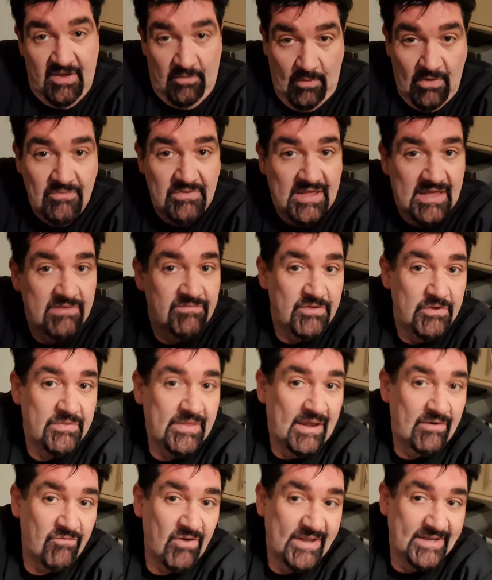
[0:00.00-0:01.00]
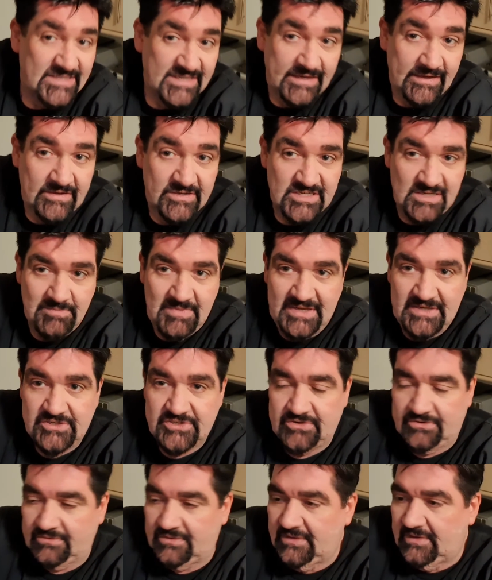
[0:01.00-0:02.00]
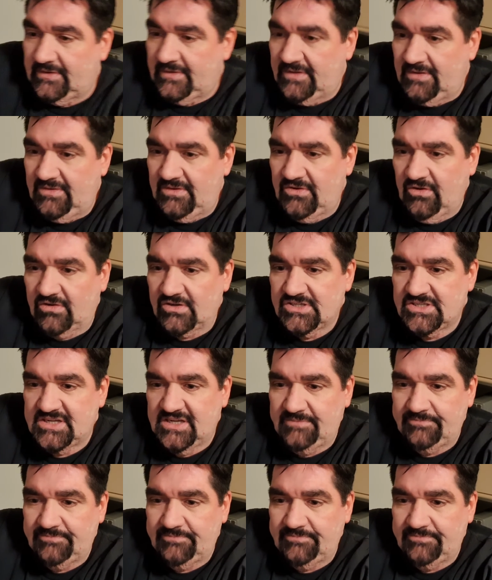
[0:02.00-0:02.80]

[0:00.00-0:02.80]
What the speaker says: won't give you that rating, because it means you're not